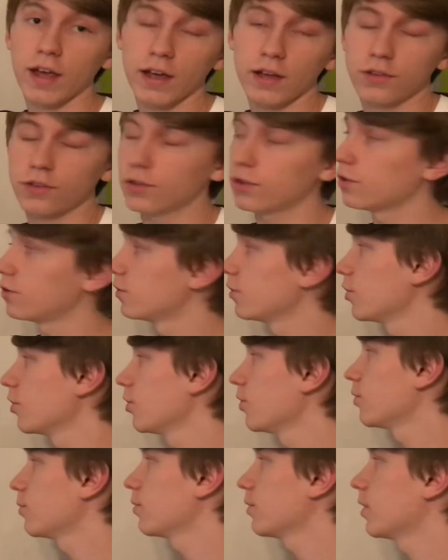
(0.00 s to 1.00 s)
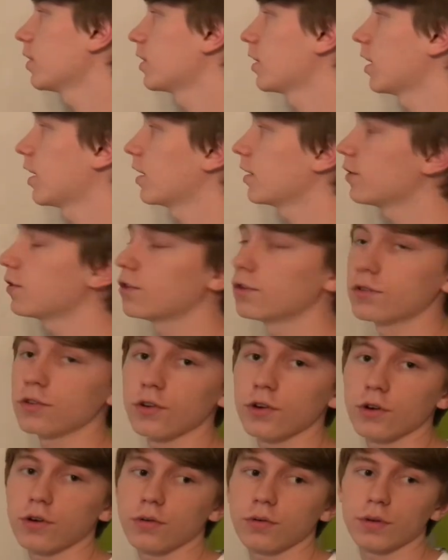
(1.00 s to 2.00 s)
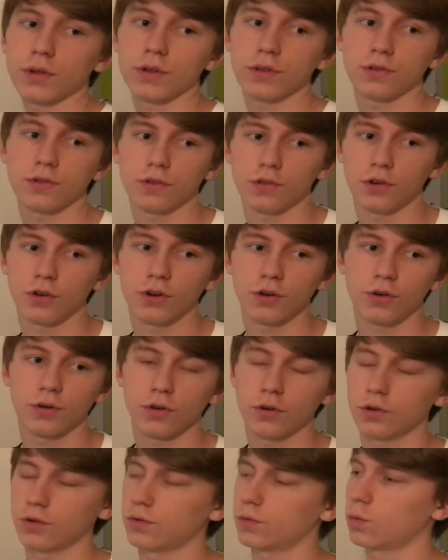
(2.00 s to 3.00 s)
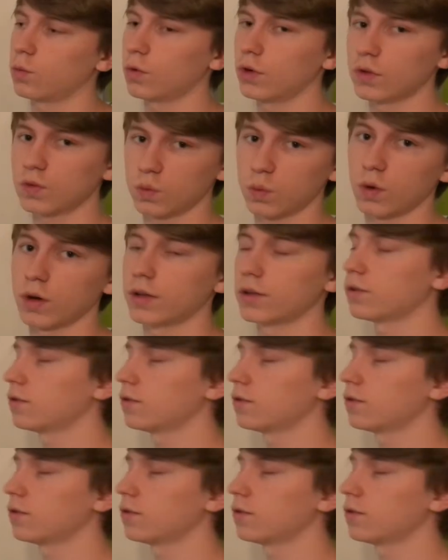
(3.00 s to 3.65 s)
x to the 0, and I to the 0 is 0, or is 1.